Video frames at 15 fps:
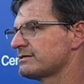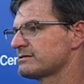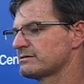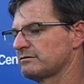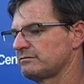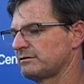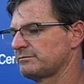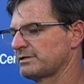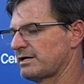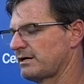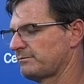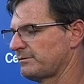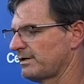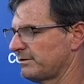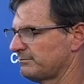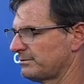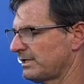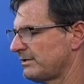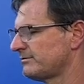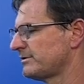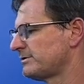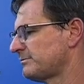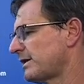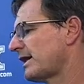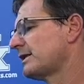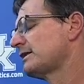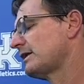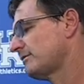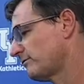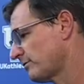So I'm loving them. I
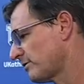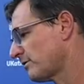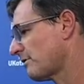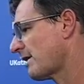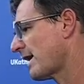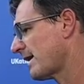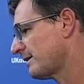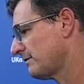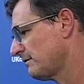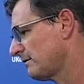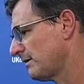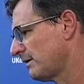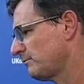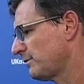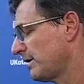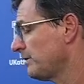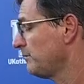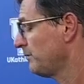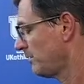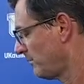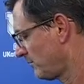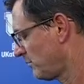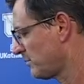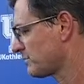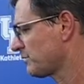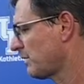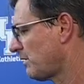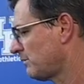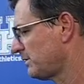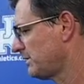love where they're at, and we, of course,
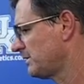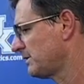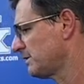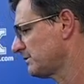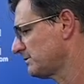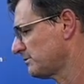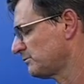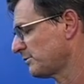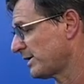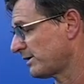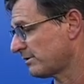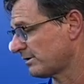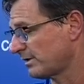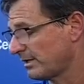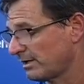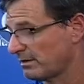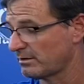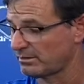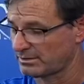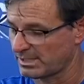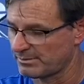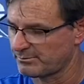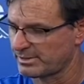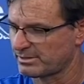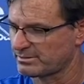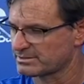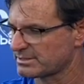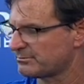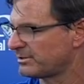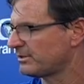we all need to get a little better, a lot better
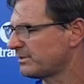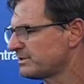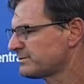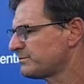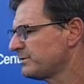in some areas.